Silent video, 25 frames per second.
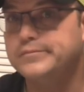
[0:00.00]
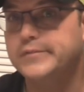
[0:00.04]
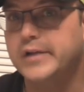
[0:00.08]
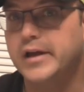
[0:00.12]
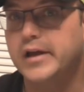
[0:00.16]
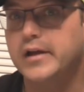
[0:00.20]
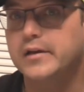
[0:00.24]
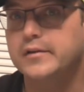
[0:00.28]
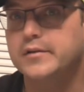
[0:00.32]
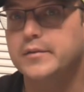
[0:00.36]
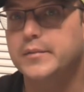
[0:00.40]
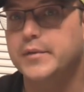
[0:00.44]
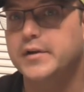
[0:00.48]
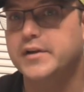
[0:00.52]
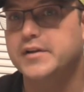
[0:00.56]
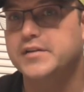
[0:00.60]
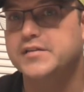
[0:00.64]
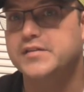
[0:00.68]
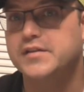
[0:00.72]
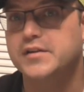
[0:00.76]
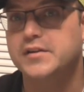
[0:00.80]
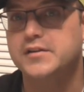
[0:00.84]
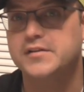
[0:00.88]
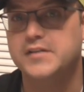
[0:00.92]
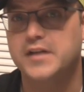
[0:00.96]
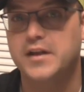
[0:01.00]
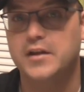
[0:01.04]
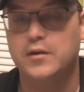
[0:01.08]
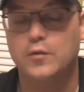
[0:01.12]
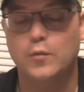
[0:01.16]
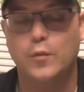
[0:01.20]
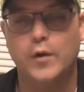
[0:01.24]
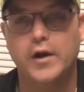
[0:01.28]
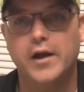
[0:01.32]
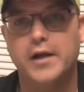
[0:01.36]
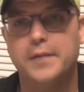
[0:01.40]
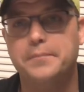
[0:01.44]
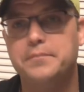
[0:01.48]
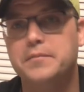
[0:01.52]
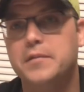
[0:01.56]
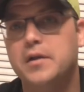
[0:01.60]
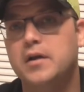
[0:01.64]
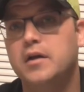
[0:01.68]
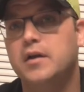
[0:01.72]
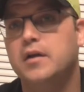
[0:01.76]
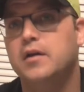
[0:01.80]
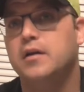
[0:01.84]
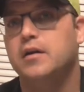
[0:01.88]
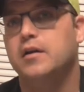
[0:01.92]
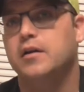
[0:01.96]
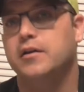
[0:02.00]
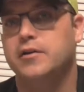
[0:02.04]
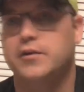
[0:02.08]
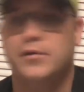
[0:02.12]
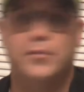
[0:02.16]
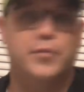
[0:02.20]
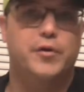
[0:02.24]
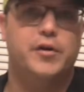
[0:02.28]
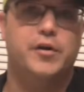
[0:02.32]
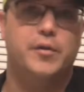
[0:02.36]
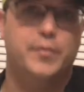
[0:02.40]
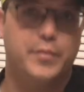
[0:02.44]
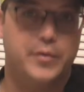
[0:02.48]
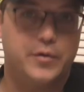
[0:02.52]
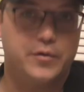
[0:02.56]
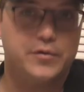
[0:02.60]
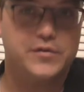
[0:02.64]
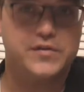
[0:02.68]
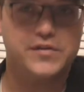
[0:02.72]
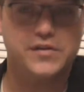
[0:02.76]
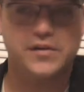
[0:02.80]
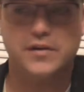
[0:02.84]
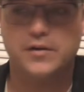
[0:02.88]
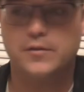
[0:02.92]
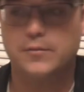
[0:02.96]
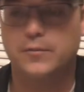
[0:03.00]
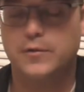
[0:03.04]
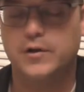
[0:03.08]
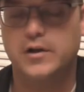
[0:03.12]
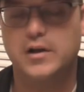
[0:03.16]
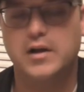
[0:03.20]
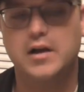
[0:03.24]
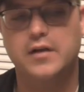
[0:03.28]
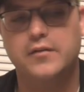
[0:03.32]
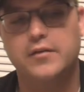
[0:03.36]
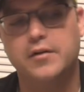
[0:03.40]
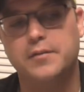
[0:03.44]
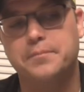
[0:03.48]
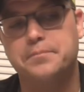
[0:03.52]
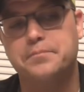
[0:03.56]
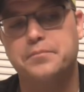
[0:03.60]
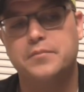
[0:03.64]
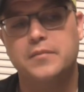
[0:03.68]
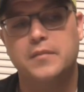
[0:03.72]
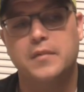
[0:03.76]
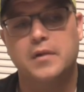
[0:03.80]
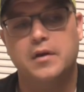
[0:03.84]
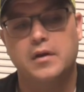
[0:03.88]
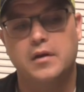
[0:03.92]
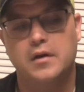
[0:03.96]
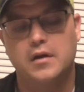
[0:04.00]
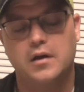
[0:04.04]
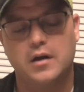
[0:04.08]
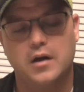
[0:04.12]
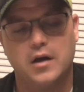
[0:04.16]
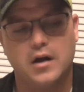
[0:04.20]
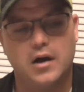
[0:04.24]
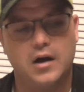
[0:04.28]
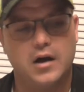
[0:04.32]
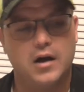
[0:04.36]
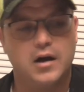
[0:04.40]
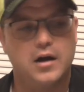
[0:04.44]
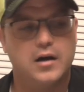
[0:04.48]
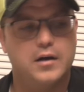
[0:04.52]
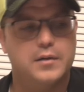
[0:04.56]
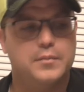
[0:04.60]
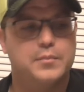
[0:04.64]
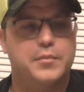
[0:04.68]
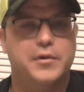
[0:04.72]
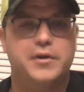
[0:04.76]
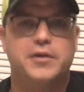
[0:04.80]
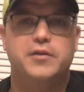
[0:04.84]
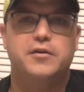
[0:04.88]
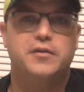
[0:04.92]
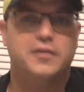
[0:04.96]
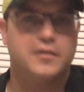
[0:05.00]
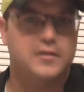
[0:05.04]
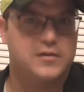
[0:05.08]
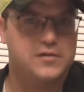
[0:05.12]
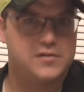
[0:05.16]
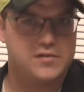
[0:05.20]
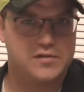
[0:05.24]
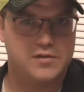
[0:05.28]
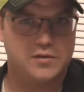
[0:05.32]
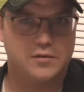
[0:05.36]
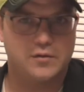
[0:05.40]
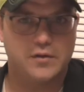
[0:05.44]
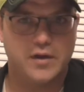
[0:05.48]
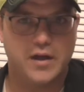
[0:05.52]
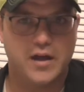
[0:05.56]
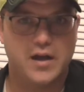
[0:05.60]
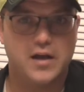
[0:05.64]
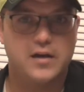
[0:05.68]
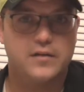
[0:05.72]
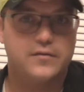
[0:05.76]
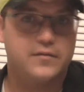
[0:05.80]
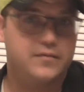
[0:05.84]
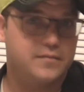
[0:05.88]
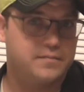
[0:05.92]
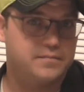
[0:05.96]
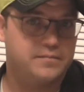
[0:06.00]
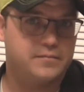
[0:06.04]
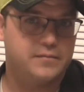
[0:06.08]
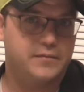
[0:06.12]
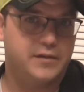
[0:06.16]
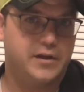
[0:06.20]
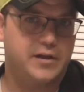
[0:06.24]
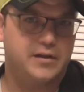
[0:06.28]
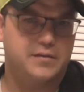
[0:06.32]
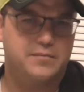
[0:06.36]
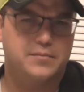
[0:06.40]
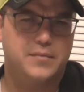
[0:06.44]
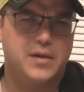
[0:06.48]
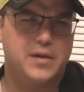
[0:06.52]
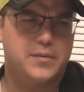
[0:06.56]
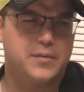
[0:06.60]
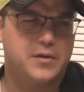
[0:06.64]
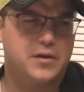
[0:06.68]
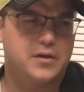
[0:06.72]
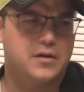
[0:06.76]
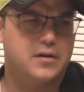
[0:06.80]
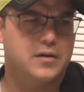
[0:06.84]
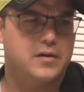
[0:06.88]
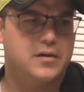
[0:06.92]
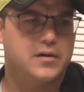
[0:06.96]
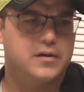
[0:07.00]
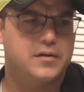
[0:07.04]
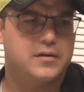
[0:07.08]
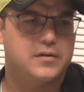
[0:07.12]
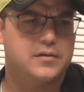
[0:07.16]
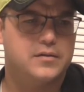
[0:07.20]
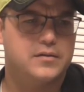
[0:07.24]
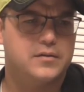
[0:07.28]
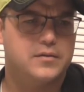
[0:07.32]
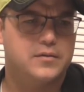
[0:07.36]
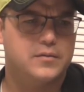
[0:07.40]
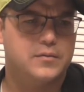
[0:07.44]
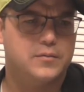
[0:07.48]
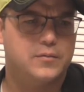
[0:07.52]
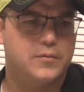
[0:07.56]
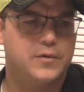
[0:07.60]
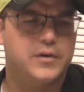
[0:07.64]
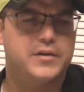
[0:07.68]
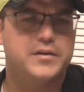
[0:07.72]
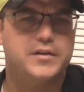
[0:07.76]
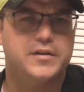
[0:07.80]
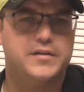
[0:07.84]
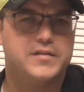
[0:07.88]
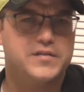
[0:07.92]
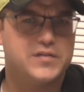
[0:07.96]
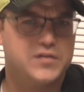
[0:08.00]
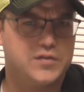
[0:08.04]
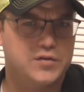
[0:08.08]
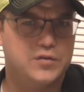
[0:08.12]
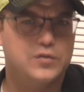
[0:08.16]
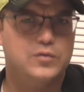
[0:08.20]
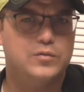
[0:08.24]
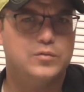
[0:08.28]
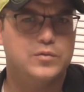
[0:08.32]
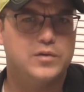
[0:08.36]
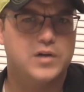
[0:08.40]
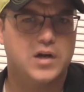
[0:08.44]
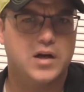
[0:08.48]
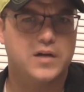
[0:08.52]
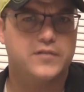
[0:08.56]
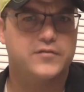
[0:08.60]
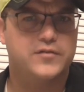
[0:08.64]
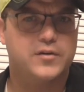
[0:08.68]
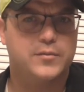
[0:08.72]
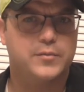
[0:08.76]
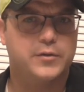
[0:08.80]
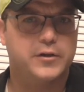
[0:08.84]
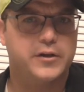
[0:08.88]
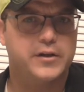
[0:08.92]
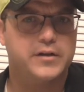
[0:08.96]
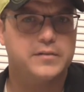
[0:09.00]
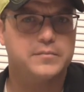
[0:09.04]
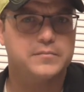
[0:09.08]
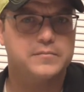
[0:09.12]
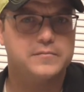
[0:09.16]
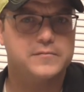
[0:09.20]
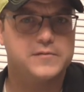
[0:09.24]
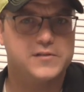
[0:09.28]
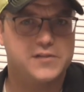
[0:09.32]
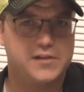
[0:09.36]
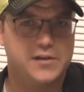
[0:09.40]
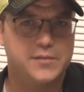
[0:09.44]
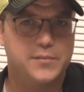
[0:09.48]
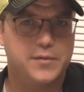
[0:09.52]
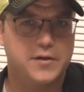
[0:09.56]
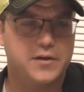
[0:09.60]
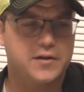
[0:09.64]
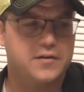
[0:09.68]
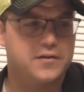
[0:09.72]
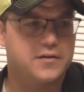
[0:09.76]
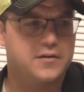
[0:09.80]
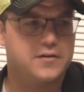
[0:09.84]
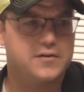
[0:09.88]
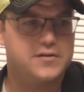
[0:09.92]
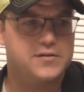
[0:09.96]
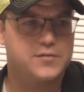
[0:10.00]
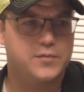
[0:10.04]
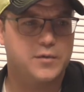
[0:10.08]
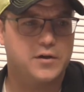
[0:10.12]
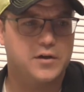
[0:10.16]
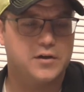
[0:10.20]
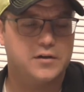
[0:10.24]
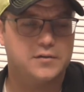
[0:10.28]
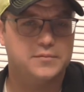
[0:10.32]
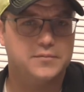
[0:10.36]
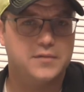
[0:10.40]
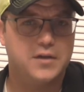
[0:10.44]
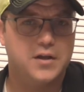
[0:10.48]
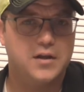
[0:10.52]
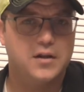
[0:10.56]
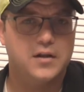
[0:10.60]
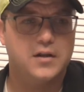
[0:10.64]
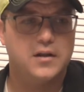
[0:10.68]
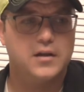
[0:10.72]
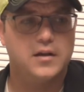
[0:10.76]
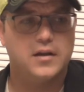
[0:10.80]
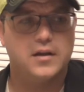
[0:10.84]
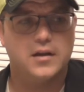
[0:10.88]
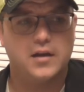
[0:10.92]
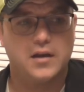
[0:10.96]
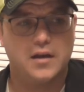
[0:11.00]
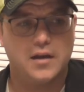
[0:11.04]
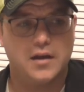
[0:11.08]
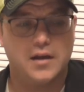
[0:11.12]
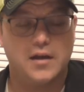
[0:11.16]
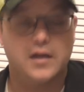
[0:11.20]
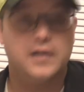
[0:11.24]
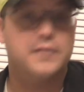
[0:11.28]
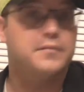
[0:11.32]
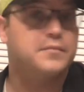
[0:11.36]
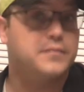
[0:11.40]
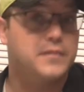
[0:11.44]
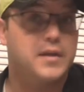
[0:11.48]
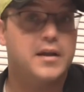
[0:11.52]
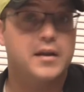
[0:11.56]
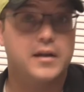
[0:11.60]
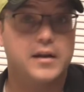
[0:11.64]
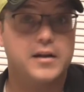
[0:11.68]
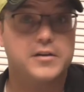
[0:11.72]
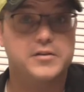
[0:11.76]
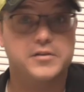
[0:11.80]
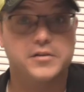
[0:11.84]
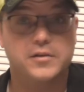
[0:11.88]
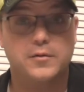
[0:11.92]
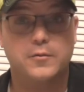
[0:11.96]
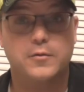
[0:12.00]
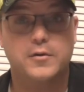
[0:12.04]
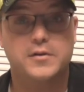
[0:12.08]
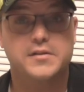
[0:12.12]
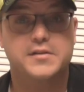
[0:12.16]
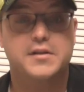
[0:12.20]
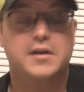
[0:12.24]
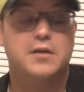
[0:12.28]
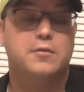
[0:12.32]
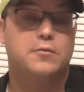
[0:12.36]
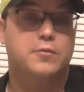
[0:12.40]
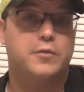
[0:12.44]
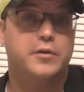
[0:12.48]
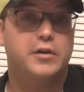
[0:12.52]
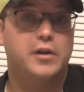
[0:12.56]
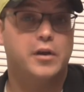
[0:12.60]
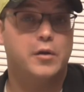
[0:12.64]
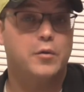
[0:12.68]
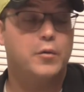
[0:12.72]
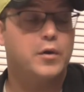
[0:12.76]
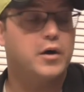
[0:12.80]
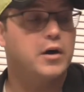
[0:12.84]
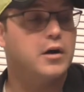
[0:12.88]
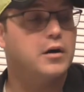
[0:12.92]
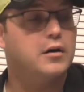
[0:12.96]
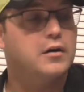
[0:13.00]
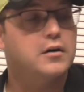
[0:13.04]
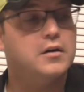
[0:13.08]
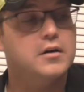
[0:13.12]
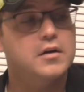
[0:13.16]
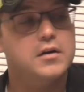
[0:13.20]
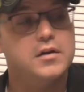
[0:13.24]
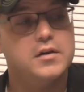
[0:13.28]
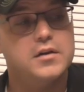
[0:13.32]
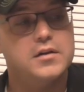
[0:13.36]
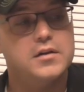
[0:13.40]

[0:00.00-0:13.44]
Yeah, the biggest thing's getting wet. You can bring your boots in, whatever. But you can also have like maybe 1 to 2 comfortably sleeping in there as well. And that actually works out really well.